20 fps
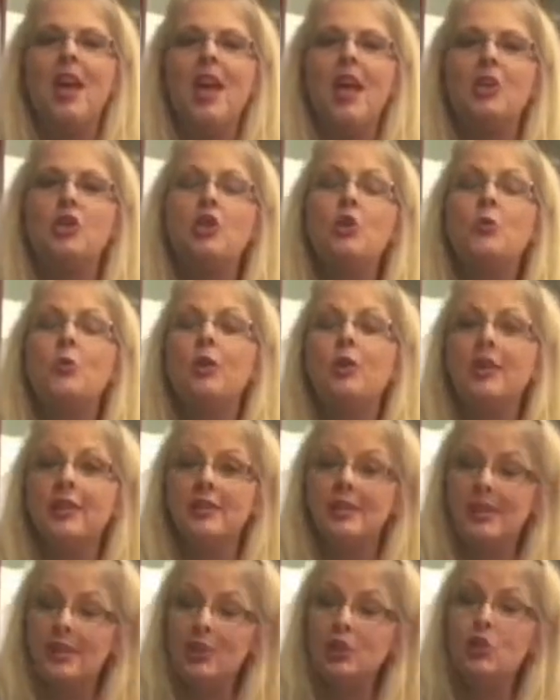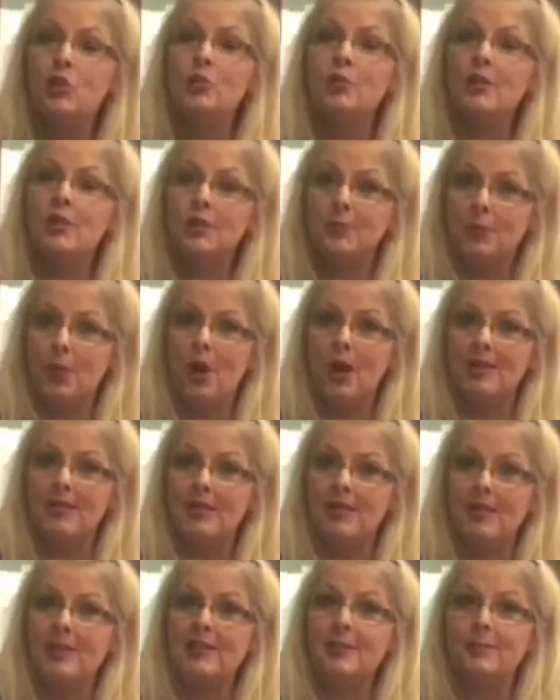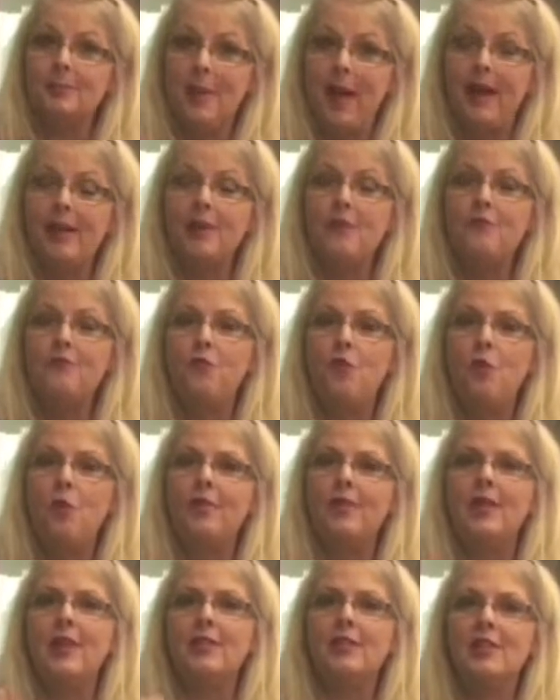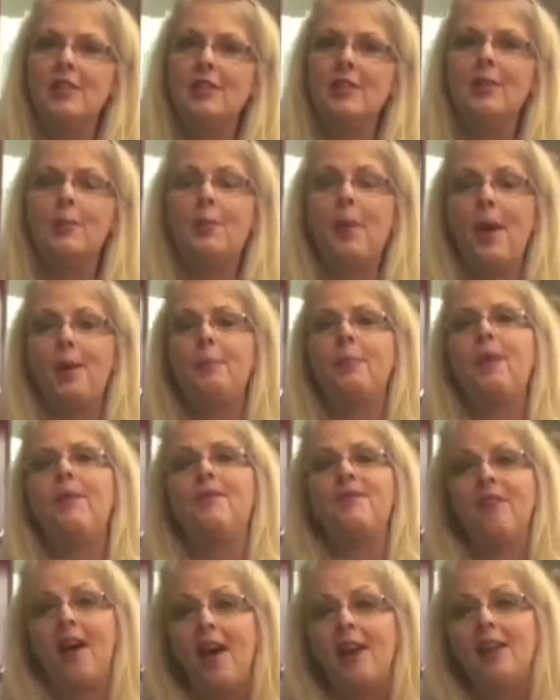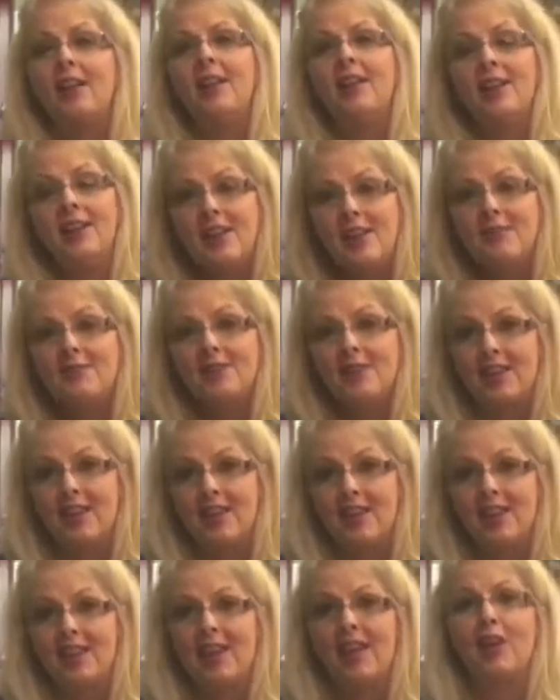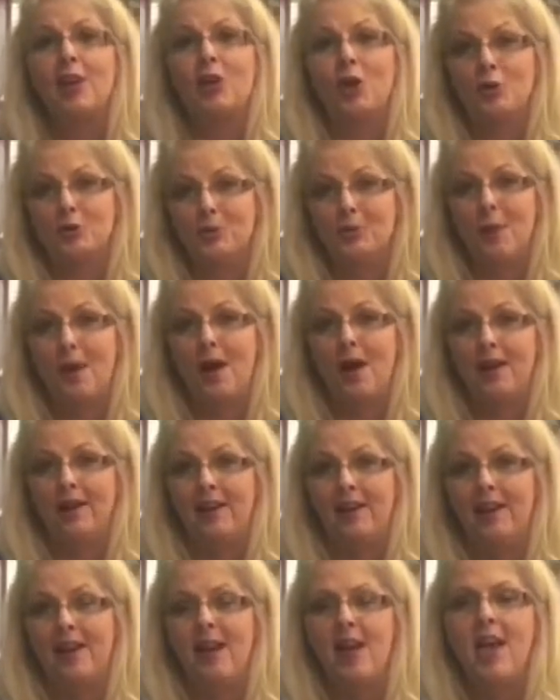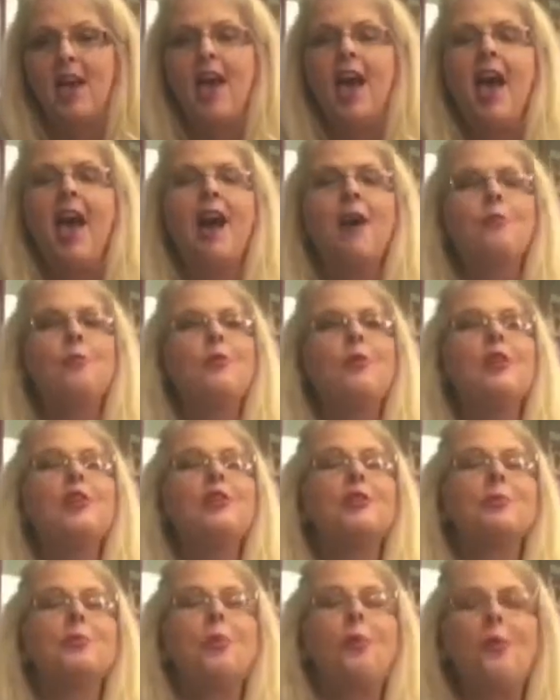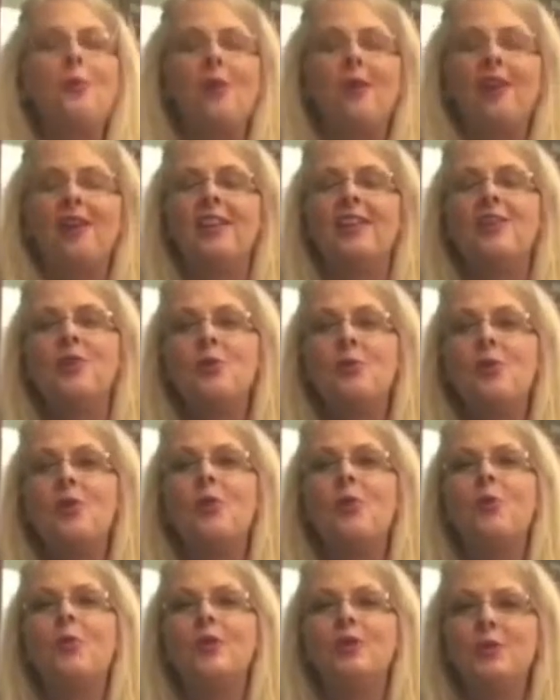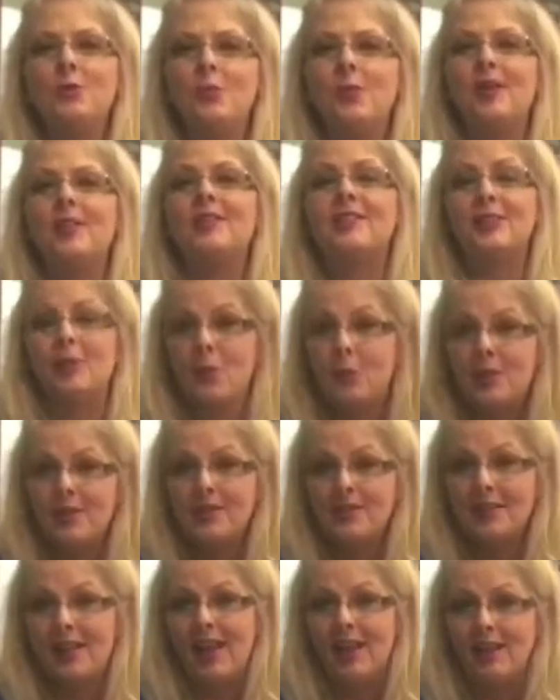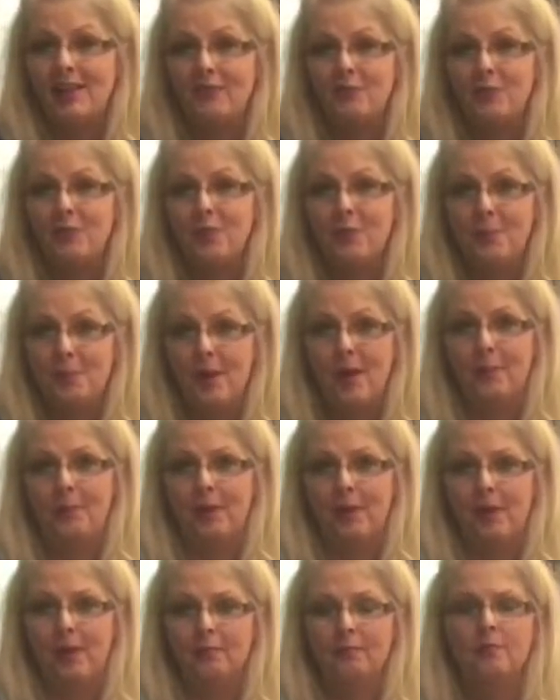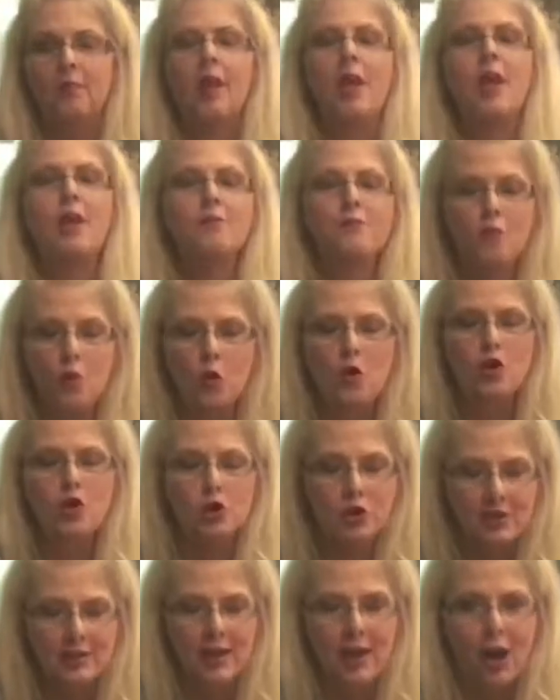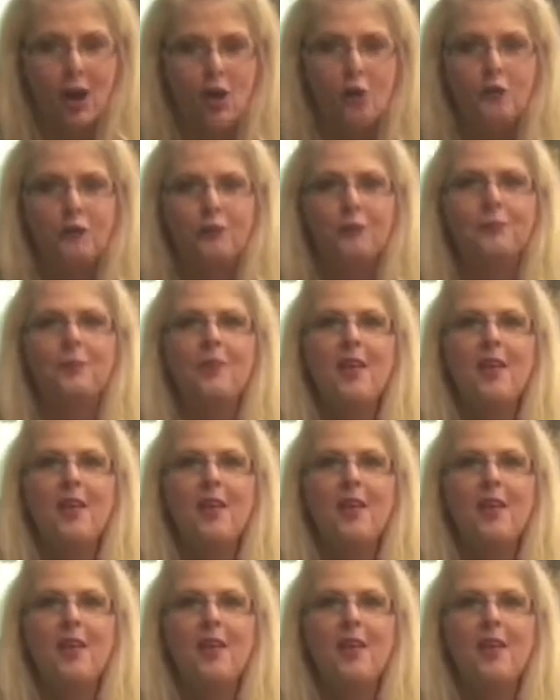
And you will continue this process back and forth until the puppy finally gives in and goes potty. At which point you are going to be so excited for the puppy and for yourself